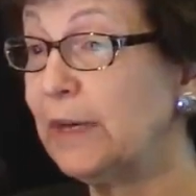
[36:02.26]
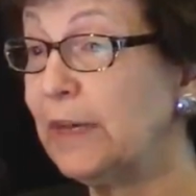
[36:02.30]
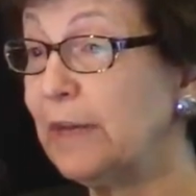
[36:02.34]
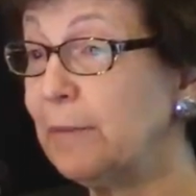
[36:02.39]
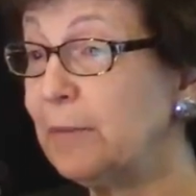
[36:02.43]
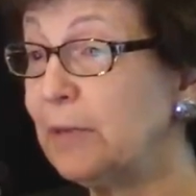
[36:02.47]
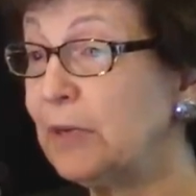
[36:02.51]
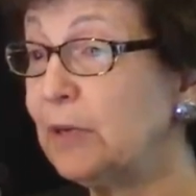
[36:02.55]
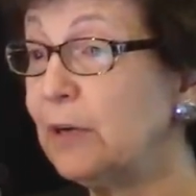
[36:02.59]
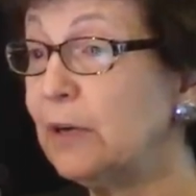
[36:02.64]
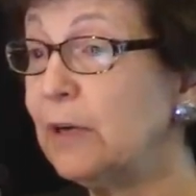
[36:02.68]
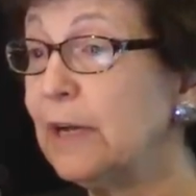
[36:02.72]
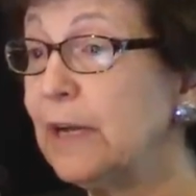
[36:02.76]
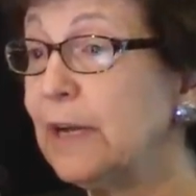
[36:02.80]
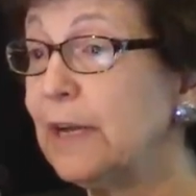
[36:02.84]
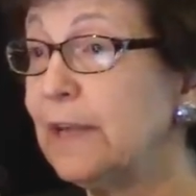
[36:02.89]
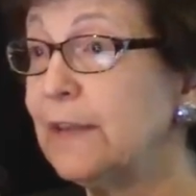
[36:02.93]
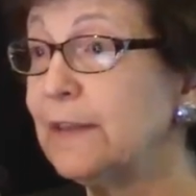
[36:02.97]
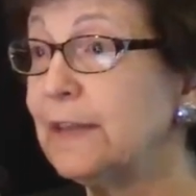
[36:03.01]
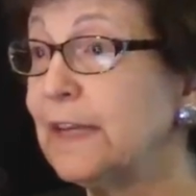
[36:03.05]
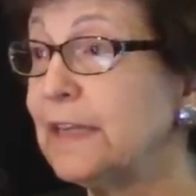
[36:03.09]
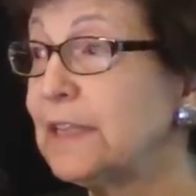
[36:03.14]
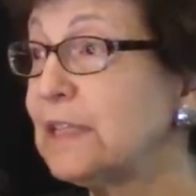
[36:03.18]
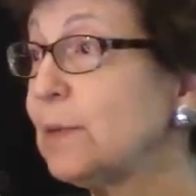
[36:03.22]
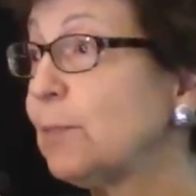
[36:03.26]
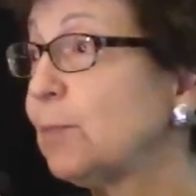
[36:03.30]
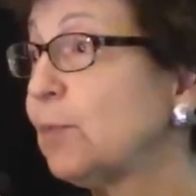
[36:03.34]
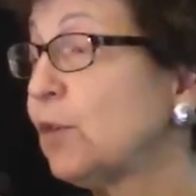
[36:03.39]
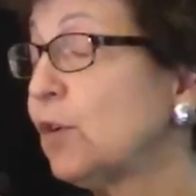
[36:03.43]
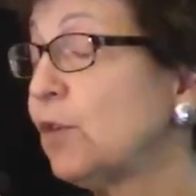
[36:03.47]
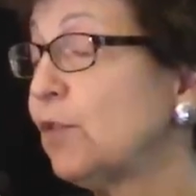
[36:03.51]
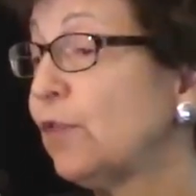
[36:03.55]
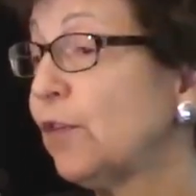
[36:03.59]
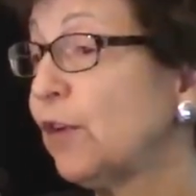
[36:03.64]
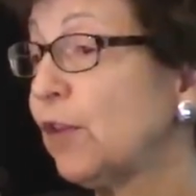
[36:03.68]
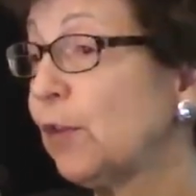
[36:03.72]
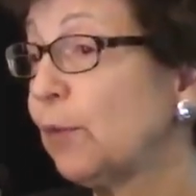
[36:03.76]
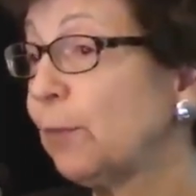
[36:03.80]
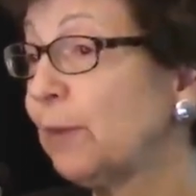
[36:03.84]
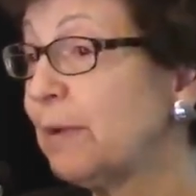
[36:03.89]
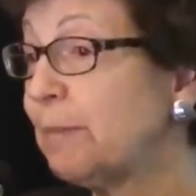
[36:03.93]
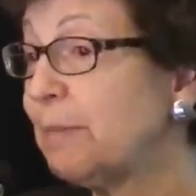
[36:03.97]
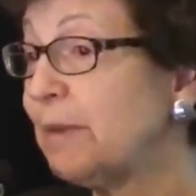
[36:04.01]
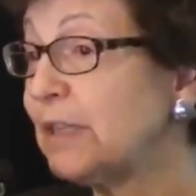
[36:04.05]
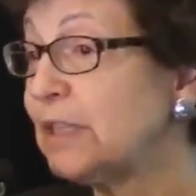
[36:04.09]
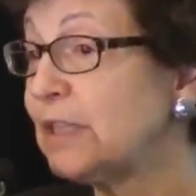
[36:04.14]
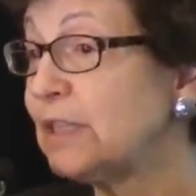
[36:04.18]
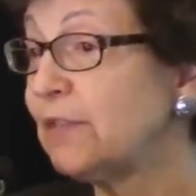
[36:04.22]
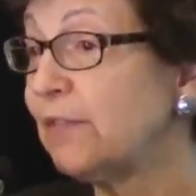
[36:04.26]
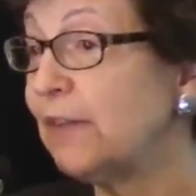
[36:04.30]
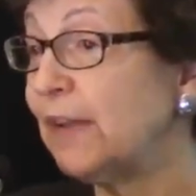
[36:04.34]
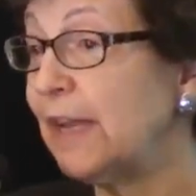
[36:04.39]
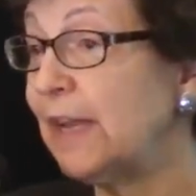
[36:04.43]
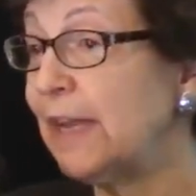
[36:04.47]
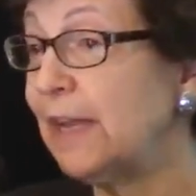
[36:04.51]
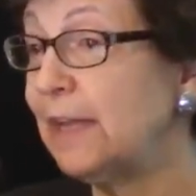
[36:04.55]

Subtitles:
inhibitor that's approved for 3 months of